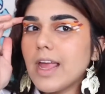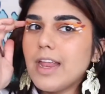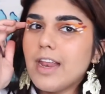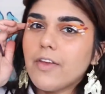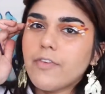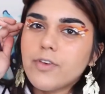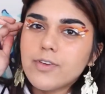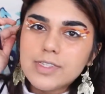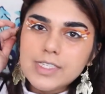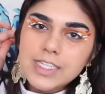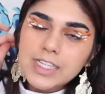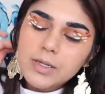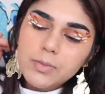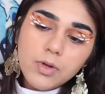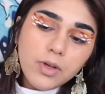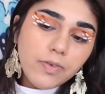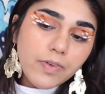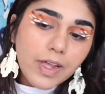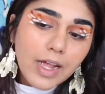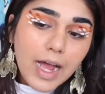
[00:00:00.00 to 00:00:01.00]
and if you've seen the
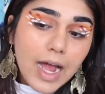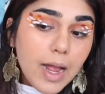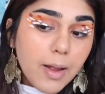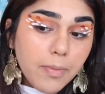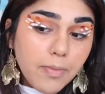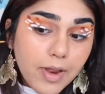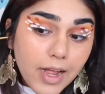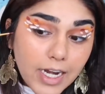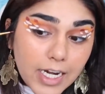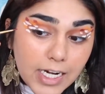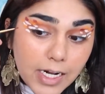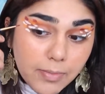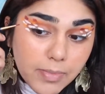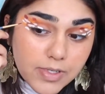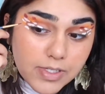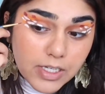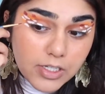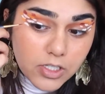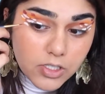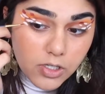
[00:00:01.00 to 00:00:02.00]
movie, I'm
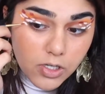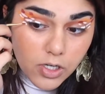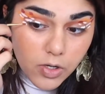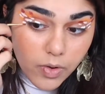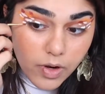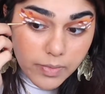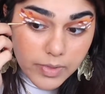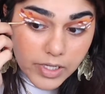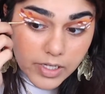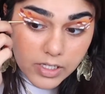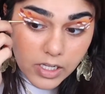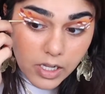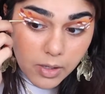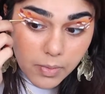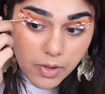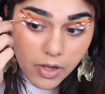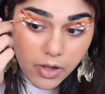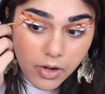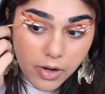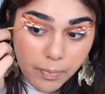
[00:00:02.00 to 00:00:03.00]
99% sure you know what I'm talking
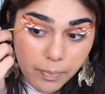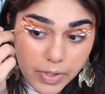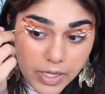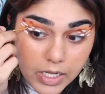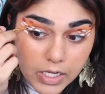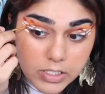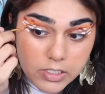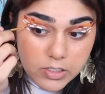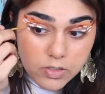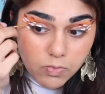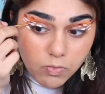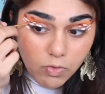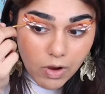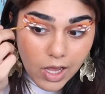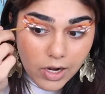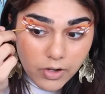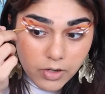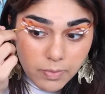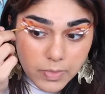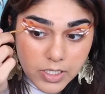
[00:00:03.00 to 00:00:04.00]
about, but it just
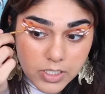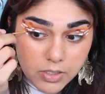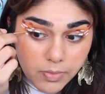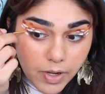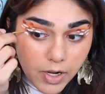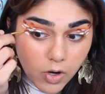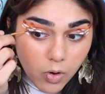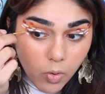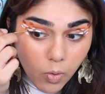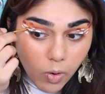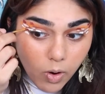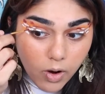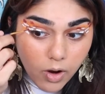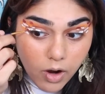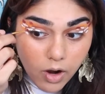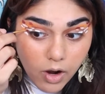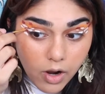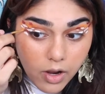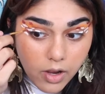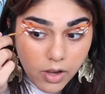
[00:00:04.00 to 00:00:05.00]
rattled me to my
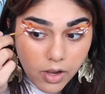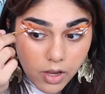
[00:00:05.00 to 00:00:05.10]
core.